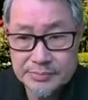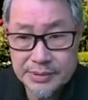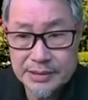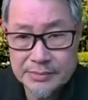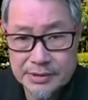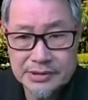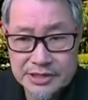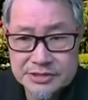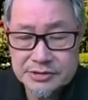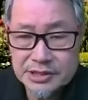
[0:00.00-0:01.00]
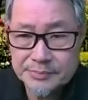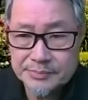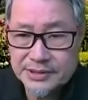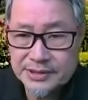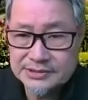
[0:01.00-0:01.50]
big multinational
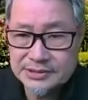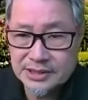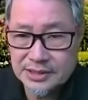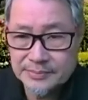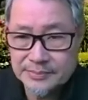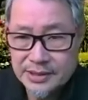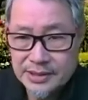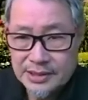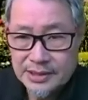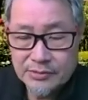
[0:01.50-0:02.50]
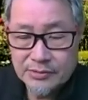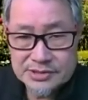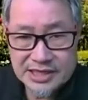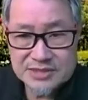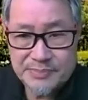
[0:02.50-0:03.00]
companies. Um, was
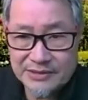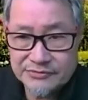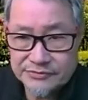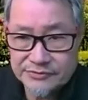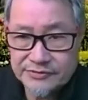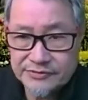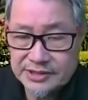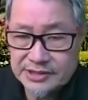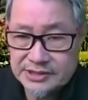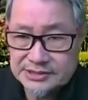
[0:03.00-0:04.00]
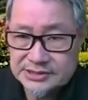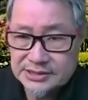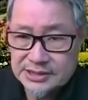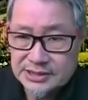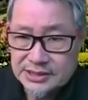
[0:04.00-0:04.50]
an expat for 15 years.
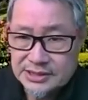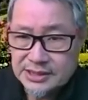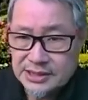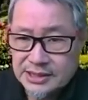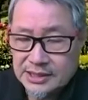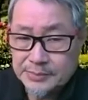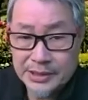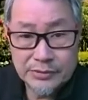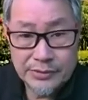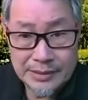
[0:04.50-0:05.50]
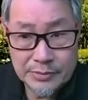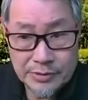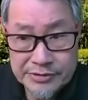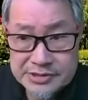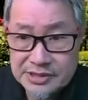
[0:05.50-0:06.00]
Uh, by the way, I'm
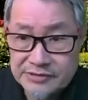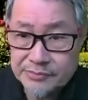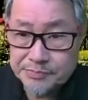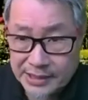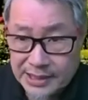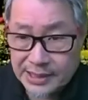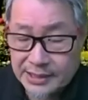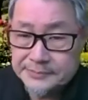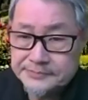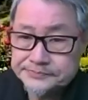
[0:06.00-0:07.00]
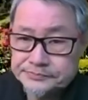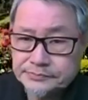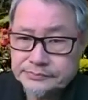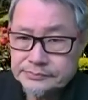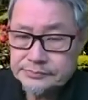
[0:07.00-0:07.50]
originally from Penang,
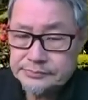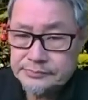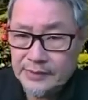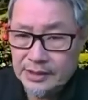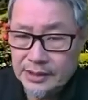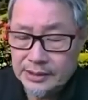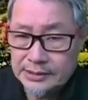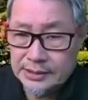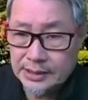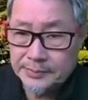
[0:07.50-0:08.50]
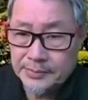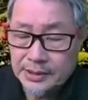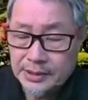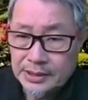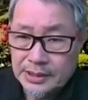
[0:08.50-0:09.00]
and um,
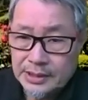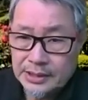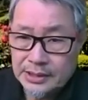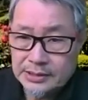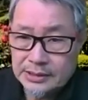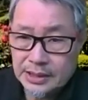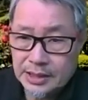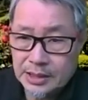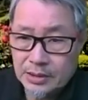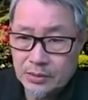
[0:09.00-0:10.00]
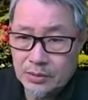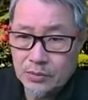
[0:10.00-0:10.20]
and uh, we won't hold that